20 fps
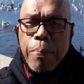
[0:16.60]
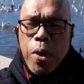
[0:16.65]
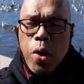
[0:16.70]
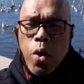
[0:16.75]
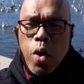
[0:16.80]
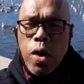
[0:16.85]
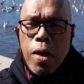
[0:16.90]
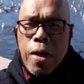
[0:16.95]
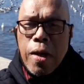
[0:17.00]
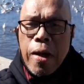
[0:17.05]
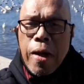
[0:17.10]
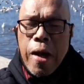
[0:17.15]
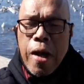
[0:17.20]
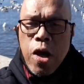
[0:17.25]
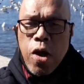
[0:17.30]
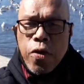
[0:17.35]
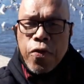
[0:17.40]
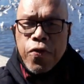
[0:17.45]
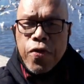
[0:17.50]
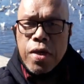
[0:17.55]
Pinoy
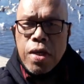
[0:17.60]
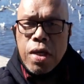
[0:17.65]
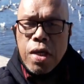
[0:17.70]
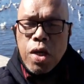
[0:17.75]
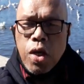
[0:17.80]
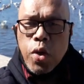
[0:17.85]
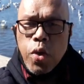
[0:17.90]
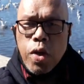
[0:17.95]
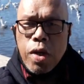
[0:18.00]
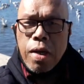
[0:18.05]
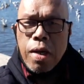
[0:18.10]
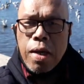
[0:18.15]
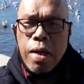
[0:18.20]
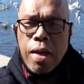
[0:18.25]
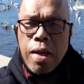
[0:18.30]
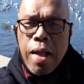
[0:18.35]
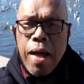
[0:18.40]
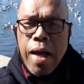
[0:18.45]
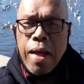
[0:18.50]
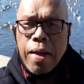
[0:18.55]
Life in
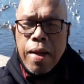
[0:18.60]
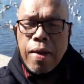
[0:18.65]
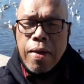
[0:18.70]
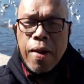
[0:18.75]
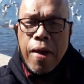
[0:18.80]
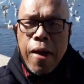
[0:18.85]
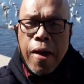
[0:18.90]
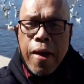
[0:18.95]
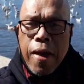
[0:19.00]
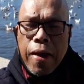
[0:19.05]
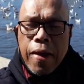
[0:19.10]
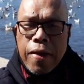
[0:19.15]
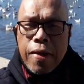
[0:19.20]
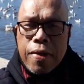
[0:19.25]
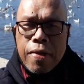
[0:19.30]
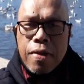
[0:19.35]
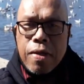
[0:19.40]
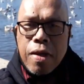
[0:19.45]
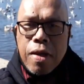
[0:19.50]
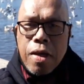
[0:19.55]
La La
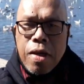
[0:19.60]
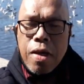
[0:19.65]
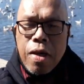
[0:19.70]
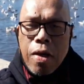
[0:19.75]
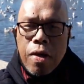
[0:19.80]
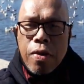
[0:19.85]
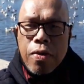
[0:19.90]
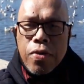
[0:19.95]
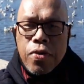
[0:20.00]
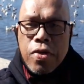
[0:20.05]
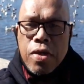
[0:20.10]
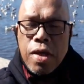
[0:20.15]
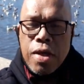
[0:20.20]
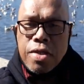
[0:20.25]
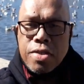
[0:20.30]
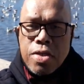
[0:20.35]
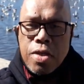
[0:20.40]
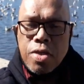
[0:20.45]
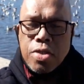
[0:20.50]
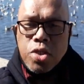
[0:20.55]
Land.
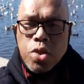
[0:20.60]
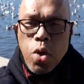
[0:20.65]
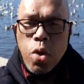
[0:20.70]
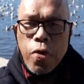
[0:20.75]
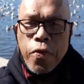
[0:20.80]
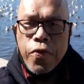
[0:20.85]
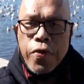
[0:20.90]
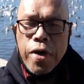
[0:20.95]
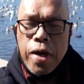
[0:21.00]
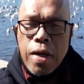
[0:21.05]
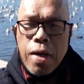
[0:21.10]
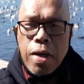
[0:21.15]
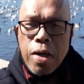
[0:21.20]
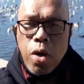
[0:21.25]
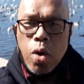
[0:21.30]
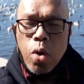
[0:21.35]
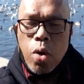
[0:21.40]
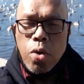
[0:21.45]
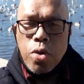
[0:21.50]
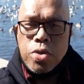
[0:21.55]
This is your friendly
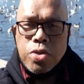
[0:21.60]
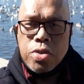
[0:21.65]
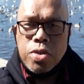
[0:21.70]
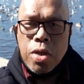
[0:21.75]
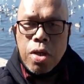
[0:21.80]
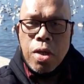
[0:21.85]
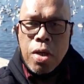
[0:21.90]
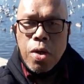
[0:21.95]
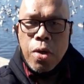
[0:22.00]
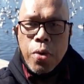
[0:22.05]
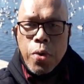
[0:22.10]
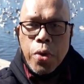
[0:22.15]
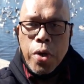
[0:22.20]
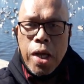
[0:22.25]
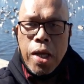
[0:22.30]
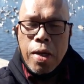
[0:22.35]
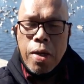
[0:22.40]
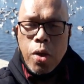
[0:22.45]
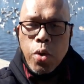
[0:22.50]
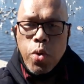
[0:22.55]
host,
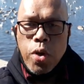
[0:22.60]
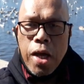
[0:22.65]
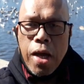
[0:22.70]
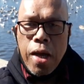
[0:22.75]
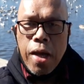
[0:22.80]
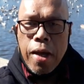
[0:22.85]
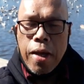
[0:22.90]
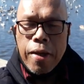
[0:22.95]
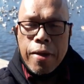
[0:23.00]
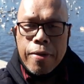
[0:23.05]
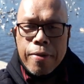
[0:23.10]
Ren Luna.